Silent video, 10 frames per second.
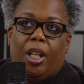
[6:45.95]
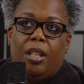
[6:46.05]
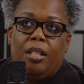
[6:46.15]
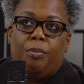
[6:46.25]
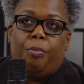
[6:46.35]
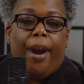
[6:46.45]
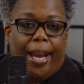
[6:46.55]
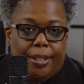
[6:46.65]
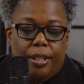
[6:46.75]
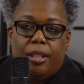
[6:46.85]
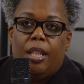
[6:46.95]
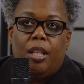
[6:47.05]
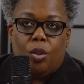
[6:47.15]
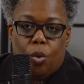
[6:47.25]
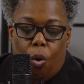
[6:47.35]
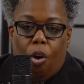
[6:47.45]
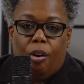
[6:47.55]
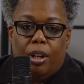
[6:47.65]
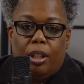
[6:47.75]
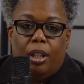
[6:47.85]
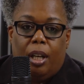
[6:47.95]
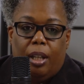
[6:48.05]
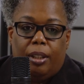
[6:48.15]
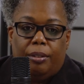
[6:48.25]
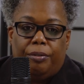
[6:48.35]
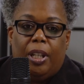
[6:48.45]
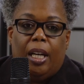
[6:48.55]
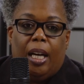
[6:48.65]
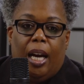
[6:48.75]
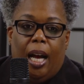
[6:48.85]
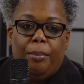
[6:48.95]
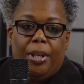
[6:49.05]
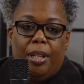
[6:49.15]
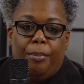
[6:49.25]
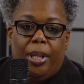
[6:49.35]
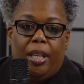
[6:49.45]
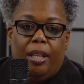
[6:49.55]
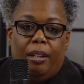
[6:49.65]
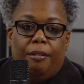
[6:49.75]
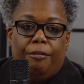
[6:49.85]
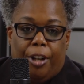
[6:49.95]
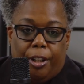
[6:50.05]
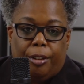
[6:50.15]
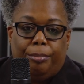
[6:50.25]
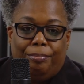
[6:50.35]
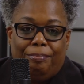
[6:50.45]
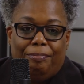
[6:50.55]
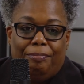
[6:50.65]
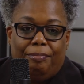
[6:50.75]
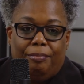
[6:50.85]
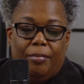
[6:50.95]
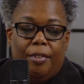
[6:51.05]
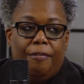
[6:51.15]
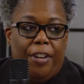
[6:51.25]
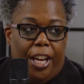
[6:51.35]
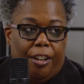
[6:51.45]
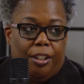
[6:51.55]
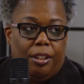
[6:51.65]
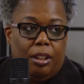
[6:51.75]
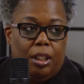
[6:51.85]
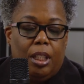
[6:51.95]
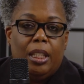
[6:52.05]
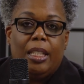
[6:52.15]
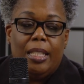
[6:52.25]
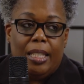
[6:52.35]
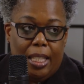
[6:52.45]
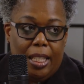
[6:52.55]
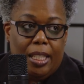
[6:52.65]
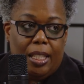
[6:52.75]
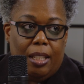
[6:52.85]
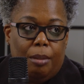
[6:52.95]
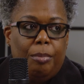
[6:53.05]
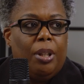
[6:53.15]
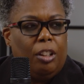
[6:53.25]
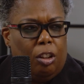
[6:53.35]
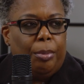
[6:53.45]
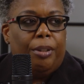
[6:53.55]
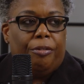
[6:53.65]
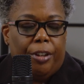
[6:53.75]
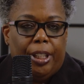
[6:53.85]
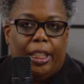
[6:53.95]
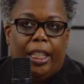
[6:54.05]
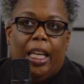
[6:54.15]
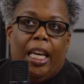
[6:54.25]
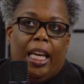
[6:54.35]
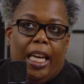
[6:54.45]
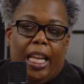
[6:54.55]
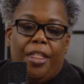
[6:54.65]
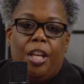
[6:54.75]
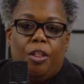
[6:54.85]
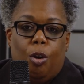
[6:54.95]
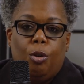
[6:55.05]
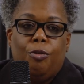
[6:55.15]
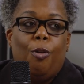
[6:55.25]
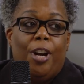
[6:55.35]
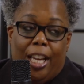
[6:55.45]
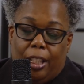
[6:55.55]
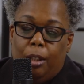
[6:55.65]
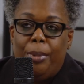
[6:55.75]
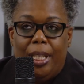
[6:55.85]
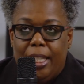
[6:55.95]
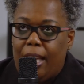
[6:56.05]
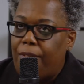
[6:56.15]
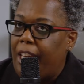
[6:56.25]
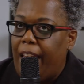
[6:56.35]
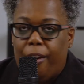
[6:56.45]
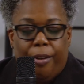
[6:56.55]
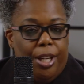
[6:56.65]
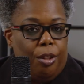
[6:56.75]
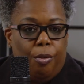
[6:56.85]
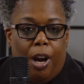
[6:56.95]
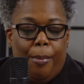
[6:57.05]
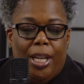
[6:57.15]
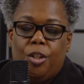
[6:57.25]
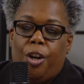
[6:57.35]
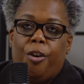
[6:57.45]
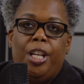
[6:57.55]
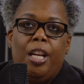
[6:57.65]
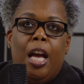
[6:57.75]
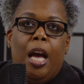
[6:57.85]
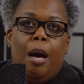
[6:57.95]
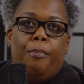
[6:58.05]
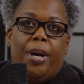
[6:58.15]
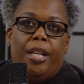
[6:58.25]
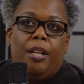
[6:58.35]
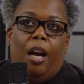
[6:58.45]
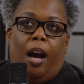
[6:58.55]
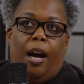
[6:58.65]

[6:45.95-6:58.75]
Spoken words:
this practice and this aura of I'm going to be firm, fair, consistent, but a little bit friendly. And I think those 4 elements I've carried throughout my journey. But